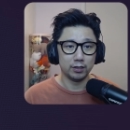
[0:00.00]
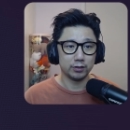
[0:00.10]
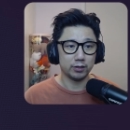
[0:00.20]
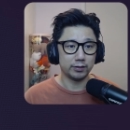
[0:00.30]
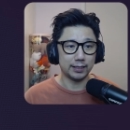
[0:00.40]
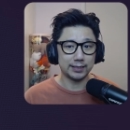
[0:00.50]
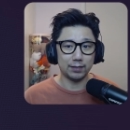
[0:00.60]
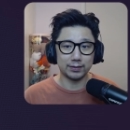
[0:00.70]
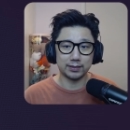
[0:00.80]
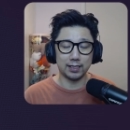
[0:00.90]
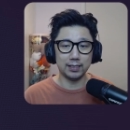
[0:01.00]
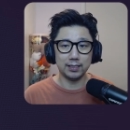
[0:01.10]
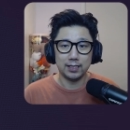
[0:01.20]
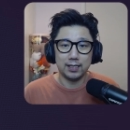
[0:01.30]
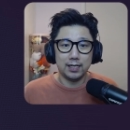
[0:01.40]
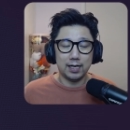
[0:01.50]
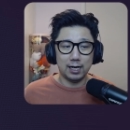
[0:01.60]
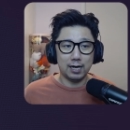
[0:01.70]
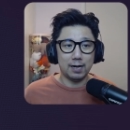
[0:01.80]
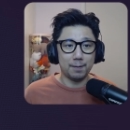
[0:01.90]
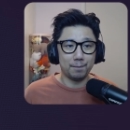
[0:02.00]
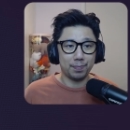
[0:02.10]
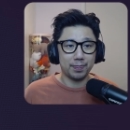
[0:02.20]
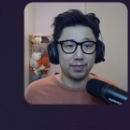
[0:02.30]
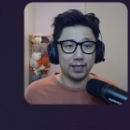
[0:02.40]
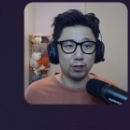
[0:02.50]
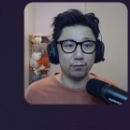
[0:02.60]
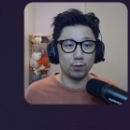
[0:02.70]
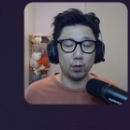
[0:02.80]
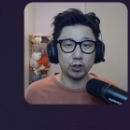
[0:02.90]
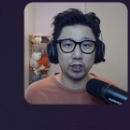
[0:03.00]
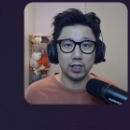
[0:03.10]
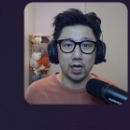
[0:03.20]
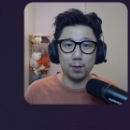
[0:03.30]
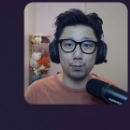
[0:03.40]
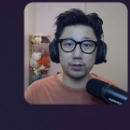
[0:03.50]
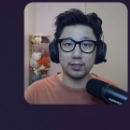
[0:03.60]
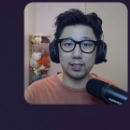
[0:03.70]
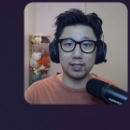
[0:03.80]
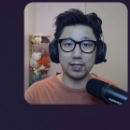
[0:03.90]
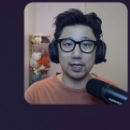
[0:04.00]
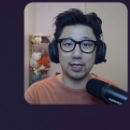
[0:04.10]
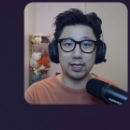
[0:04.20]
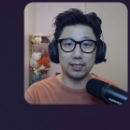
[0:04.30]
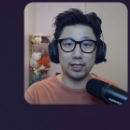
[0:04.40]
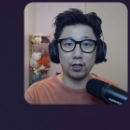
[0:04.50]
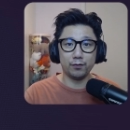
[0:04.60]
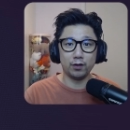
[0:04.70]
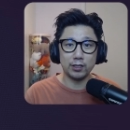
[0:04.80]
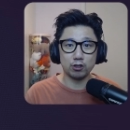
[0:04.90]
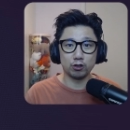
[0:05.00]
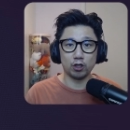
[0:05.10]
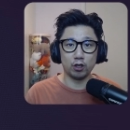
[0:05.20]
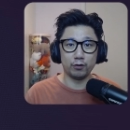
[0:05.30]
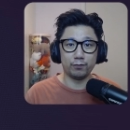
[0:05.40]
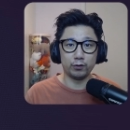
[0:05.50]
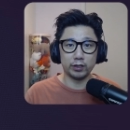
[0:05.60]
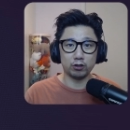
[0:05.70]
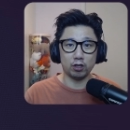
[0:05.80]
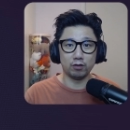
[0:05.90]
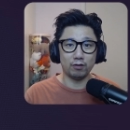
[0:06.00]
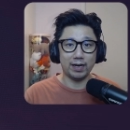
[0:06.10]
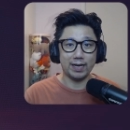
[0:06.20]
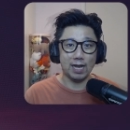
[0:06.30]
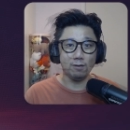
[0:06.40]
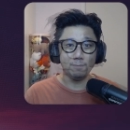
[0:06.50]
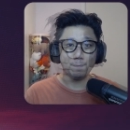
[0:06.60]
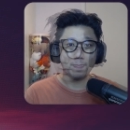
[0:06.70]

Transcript: So that's how it's done. Um, thank you for watching. I'll put the uh, Lenovo Legion Go footage on right now.